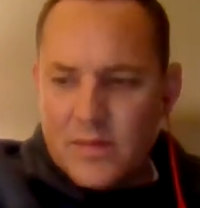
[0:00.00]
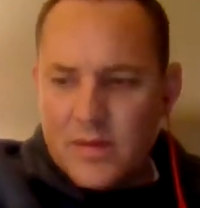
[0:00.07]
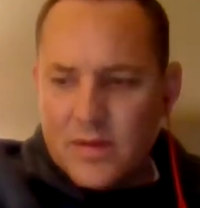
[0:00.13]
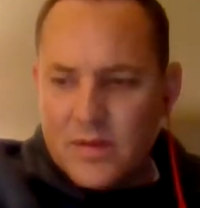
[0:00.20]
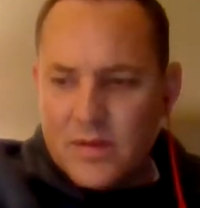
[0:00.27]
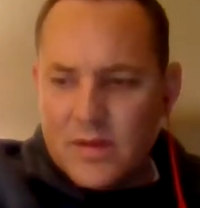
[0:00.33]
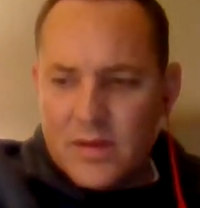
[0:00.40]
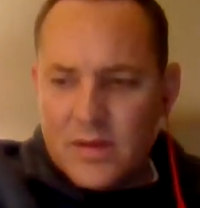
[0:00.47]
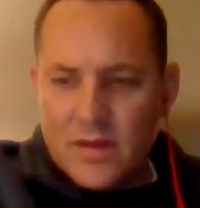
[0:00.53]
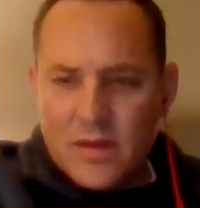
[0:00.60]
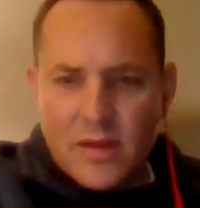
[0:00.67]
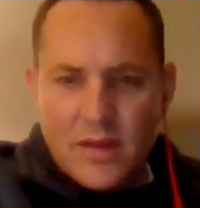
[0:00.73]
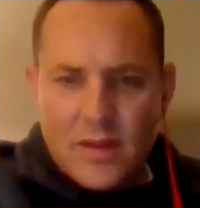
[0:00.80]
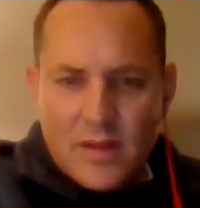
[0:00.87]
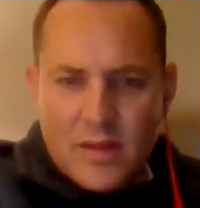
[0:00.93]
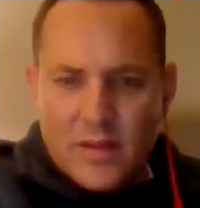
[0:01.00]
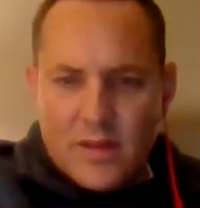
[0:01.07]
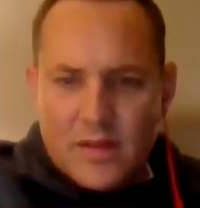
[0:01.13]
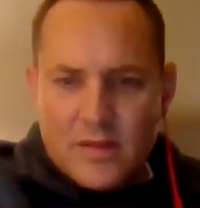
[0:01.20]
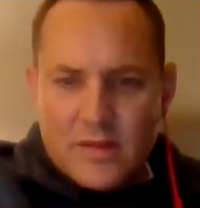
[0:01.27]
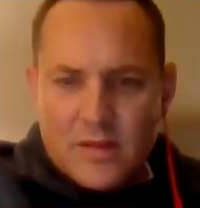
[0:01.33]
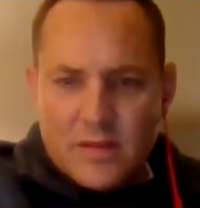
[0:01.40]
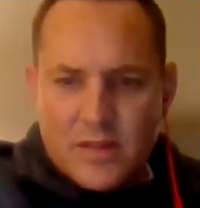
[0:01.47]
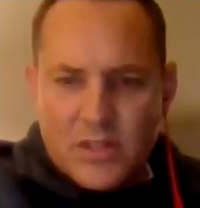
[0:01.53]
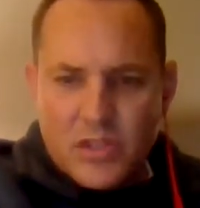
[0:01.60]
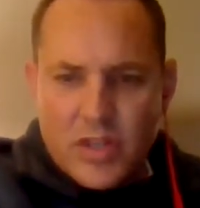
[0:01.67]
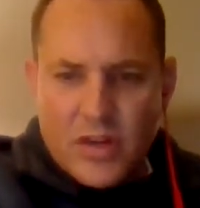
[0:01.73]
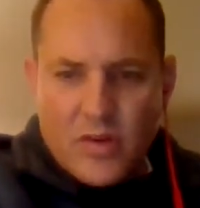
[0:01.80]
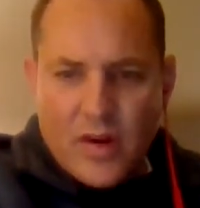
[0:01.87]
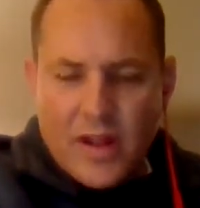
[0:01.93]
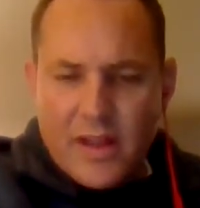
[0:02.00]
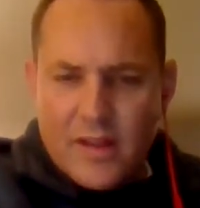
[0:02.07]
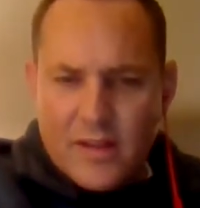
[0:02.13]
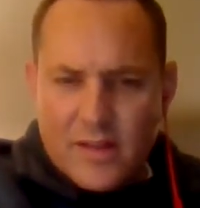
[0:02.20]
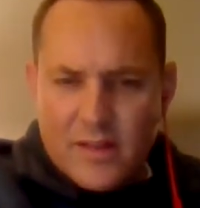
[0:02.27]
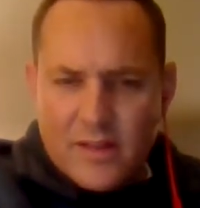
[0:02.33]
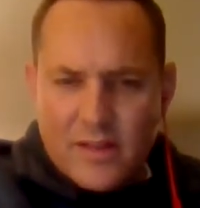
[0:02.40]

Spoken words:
wrong. Did you get it right?